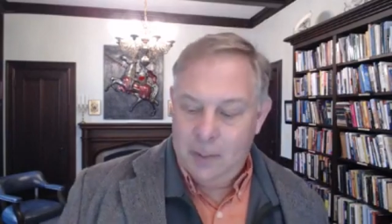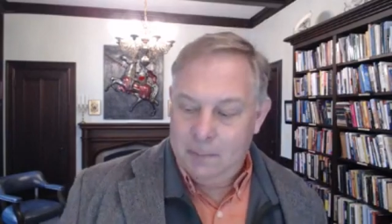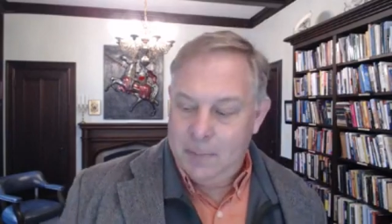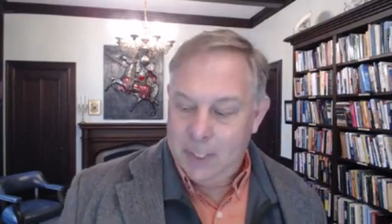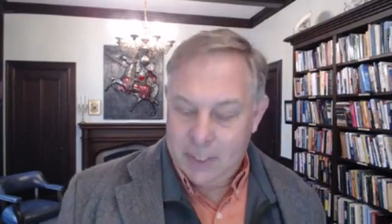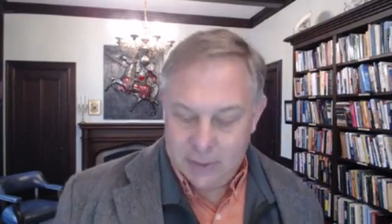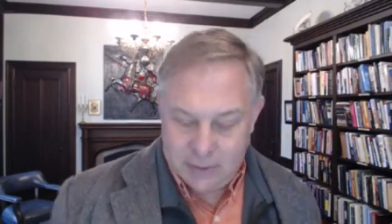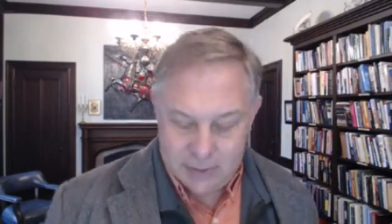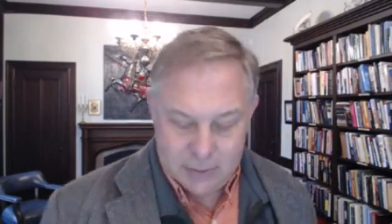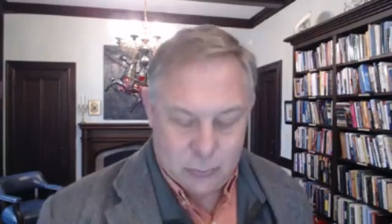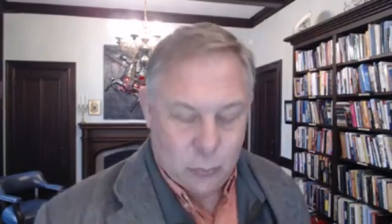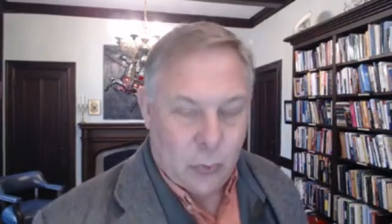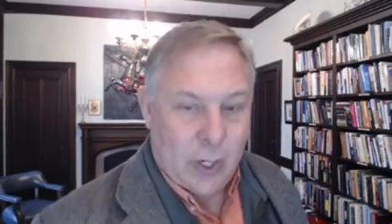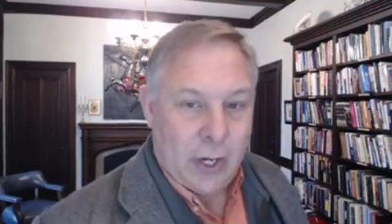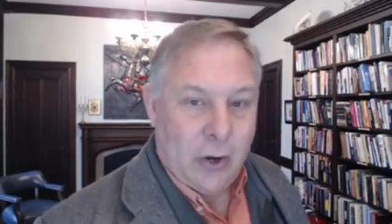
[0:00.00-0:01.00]
Because it's
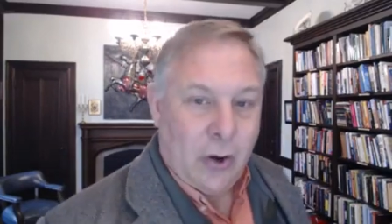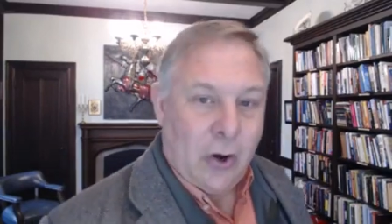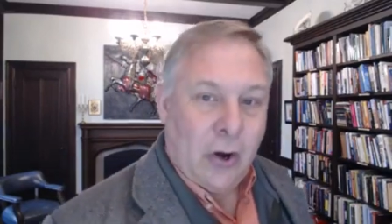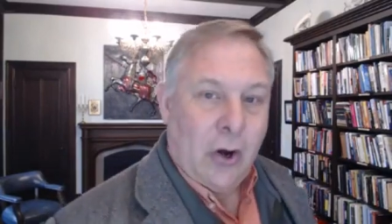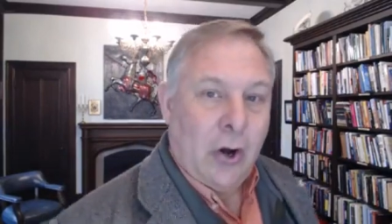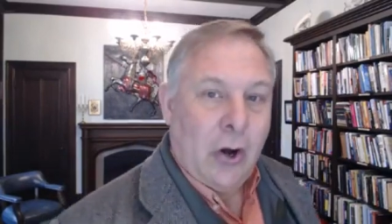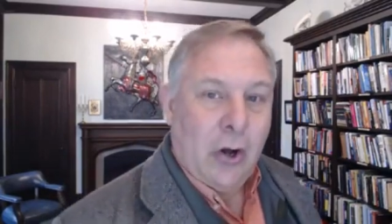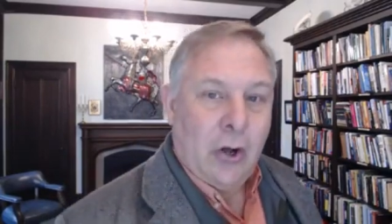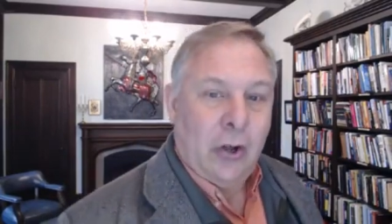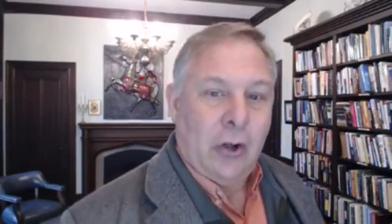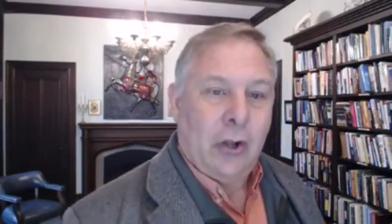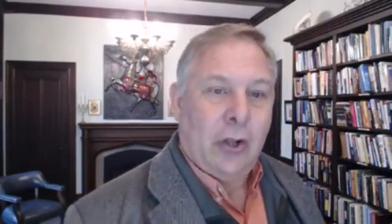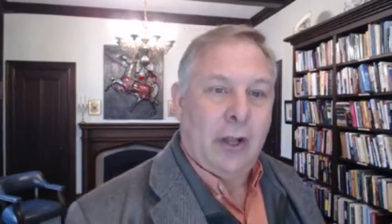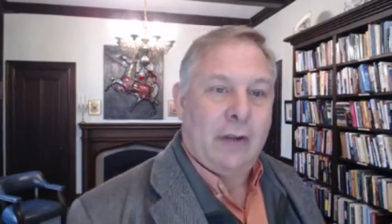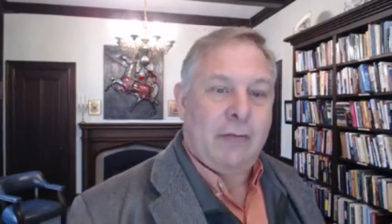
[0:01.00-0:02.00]
what
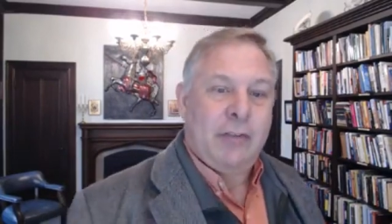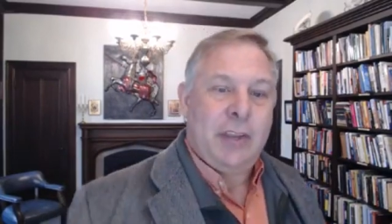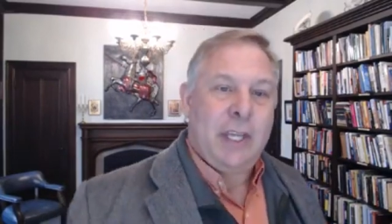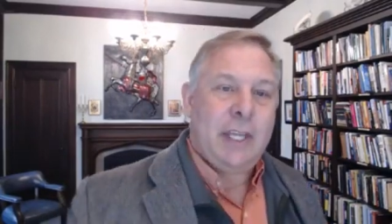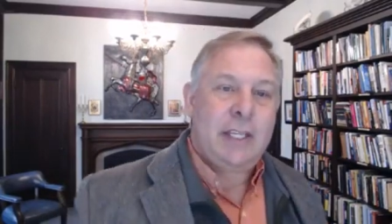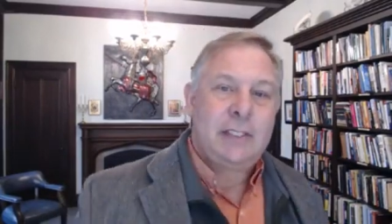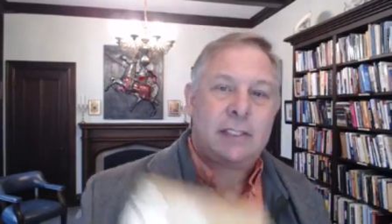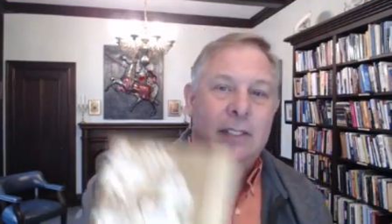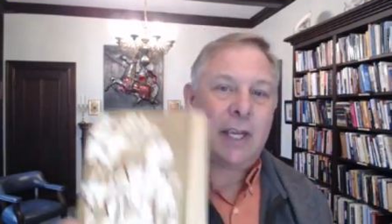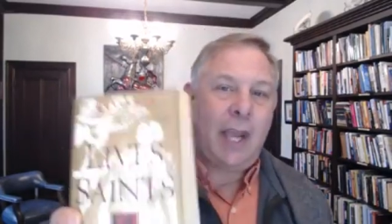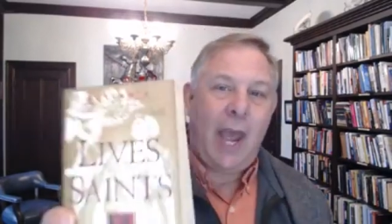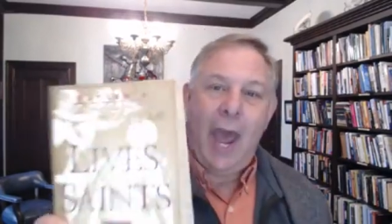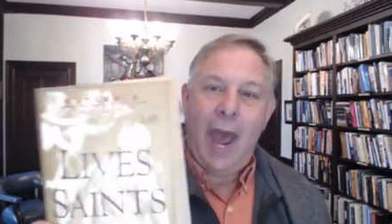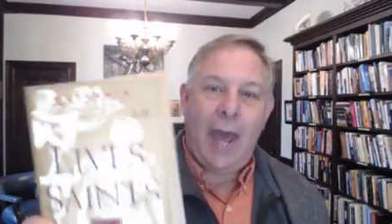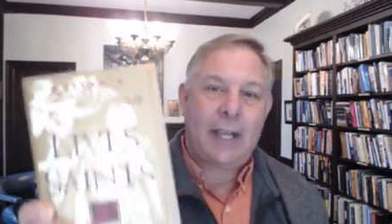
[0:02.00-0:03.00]
all of these
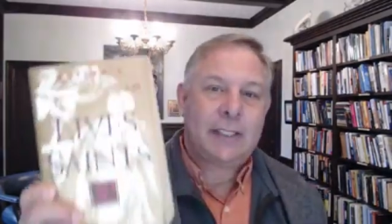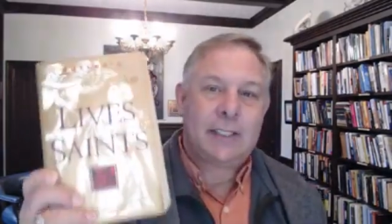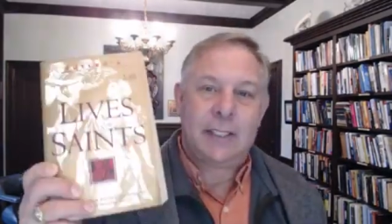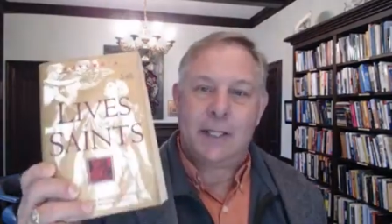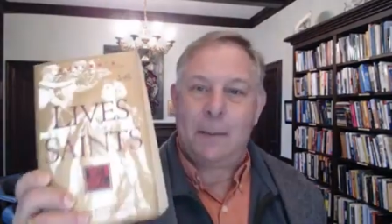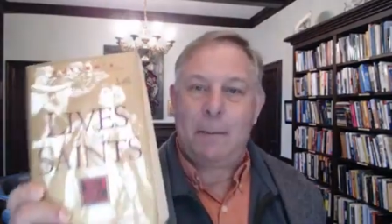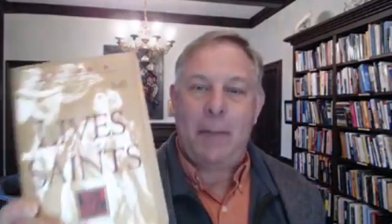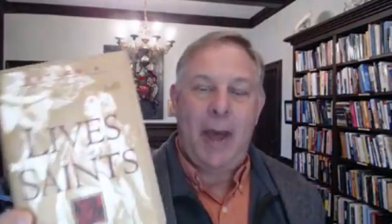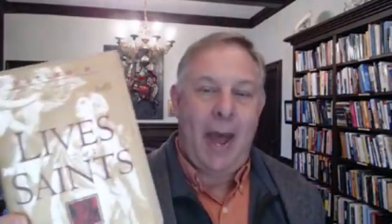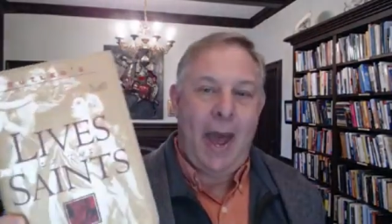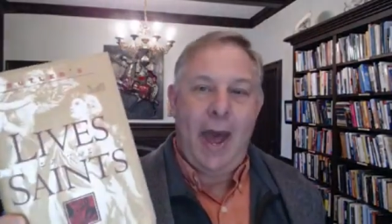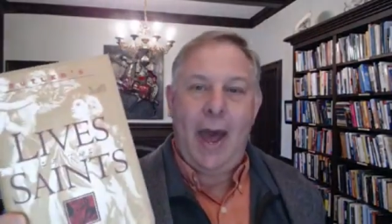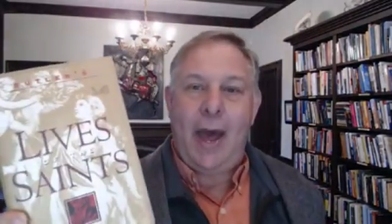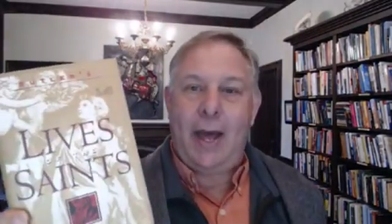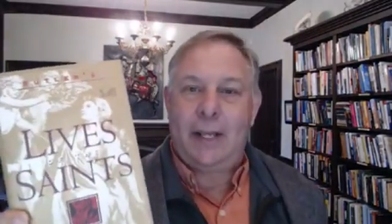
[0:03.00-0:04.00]
cats in the
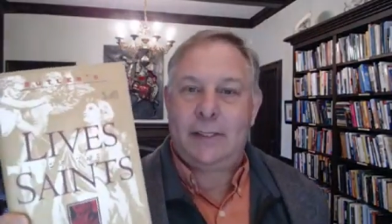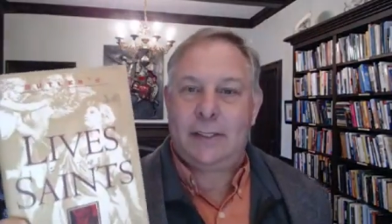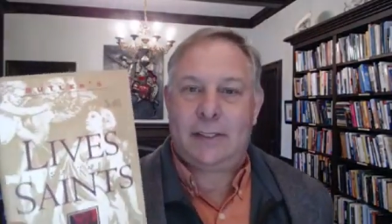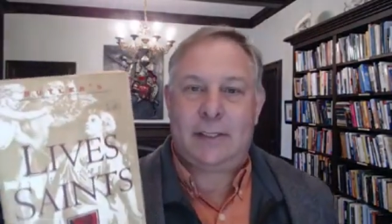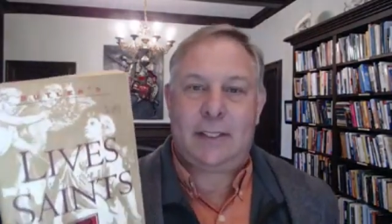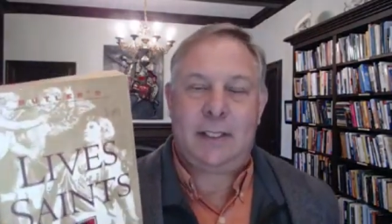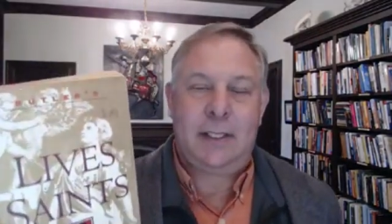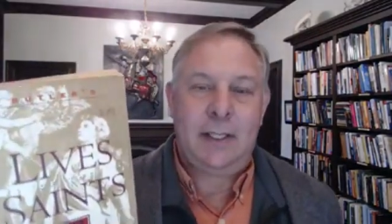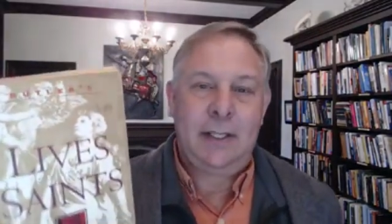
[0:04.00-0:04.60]
past